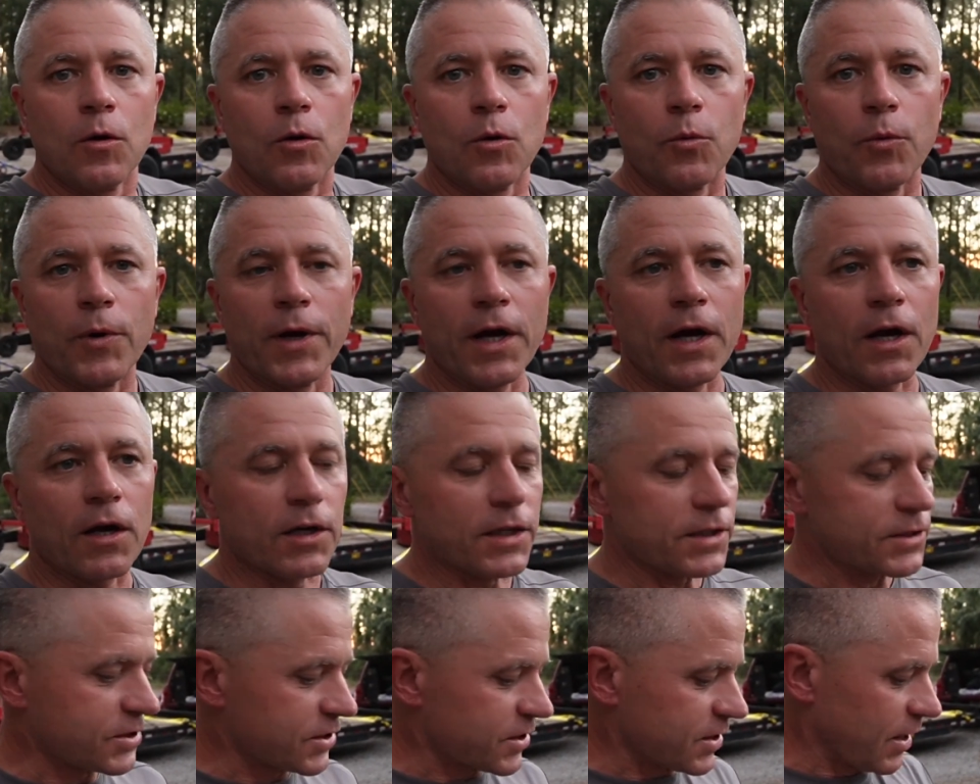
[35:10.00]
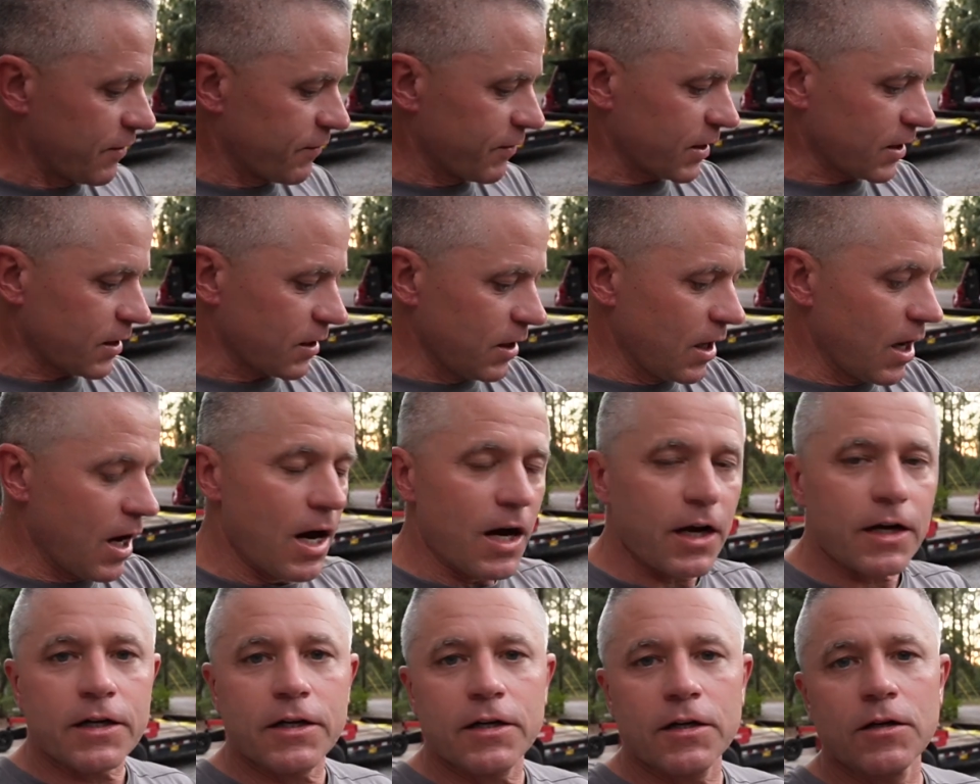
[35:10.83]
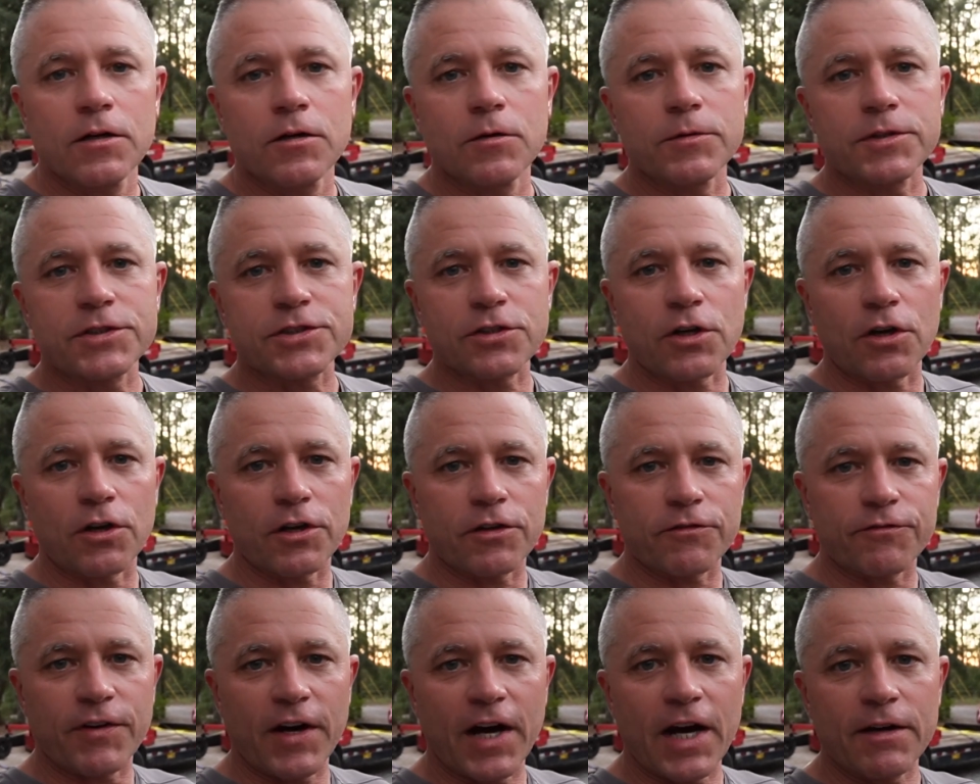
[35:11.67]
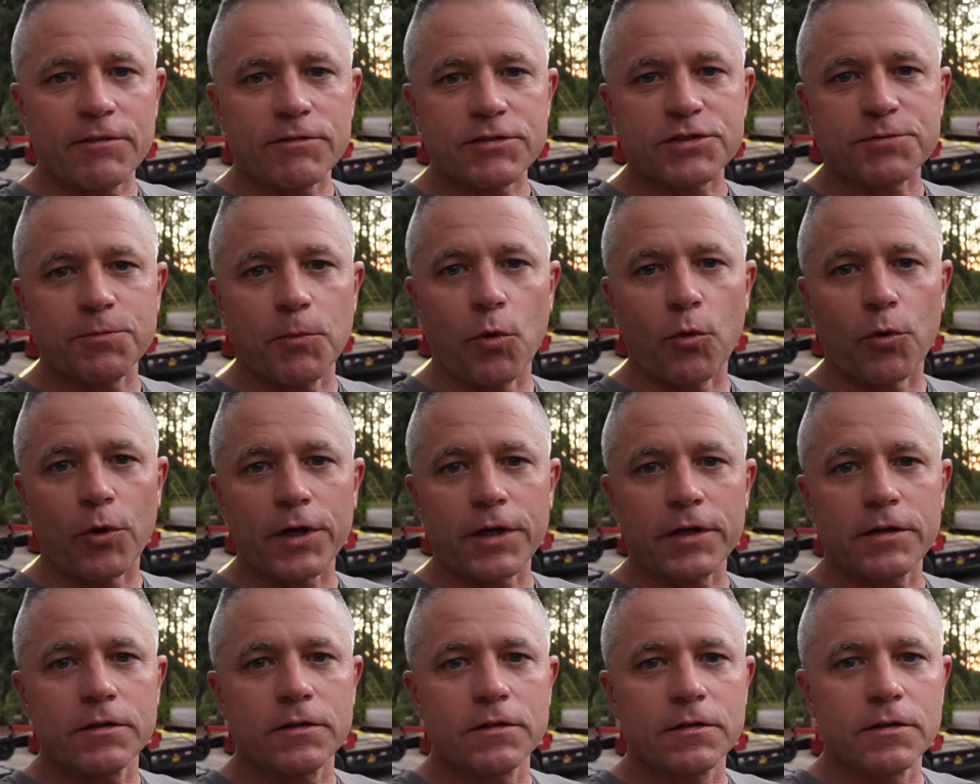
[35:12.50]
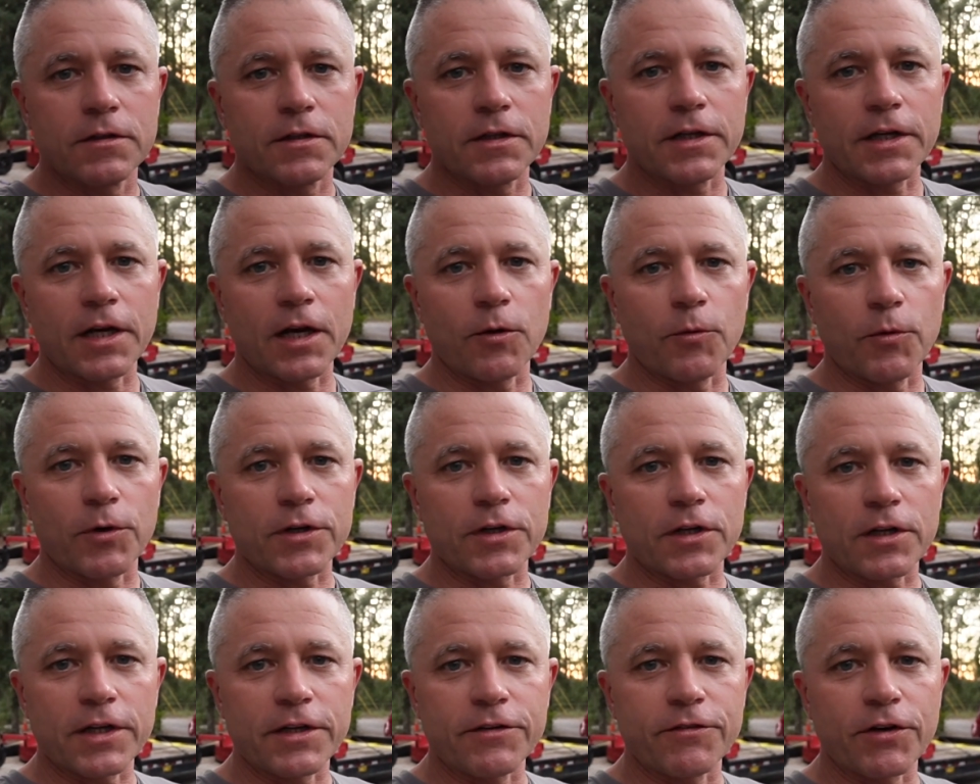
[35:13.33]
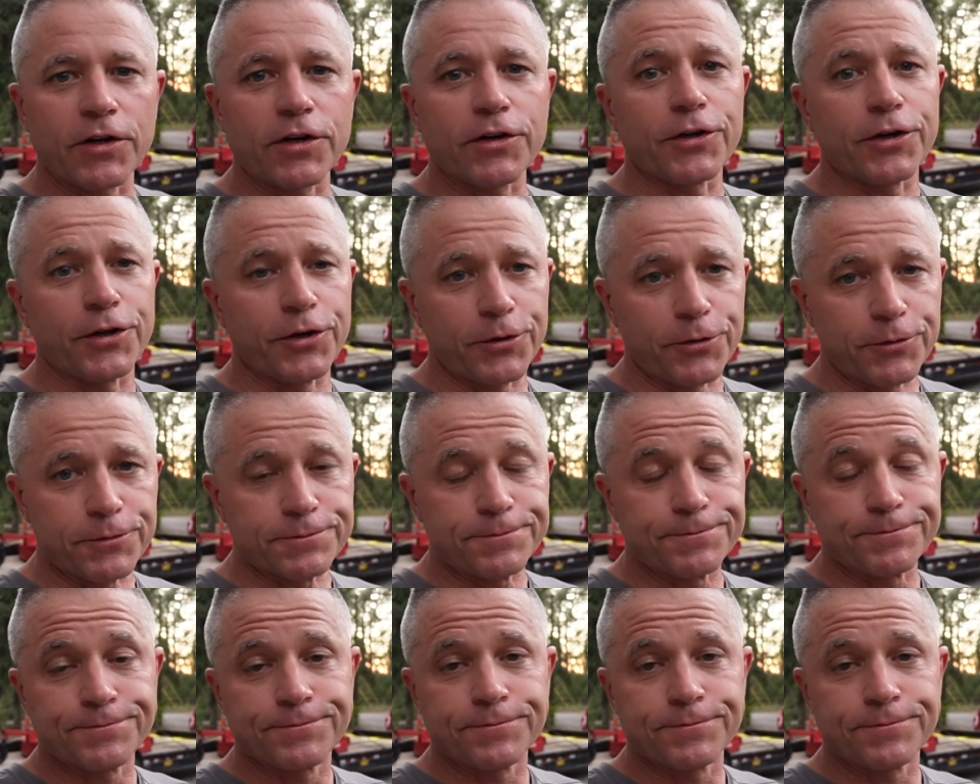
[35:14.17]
Well, it's 7 o'clock. We started at 5 this morning, and I wanted to leave here at noon.